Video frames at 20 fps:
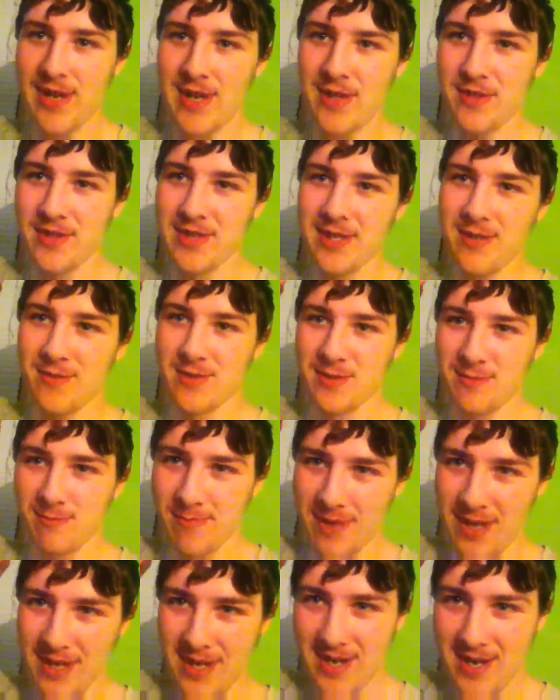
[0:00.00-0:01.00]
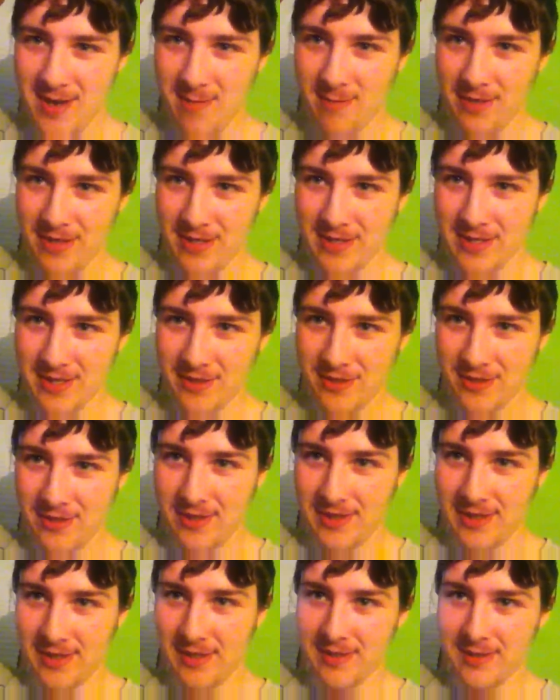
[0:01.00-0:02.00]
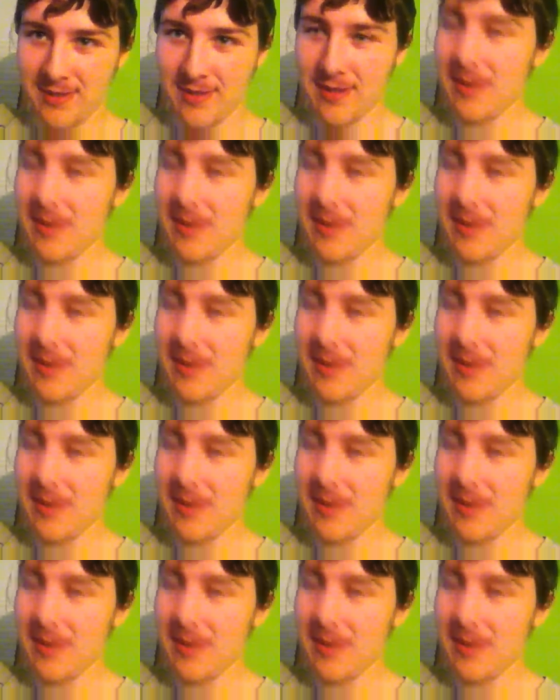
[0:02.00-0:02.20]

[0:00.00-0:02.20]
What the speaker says: I thought that was my hair, but it's actually, like,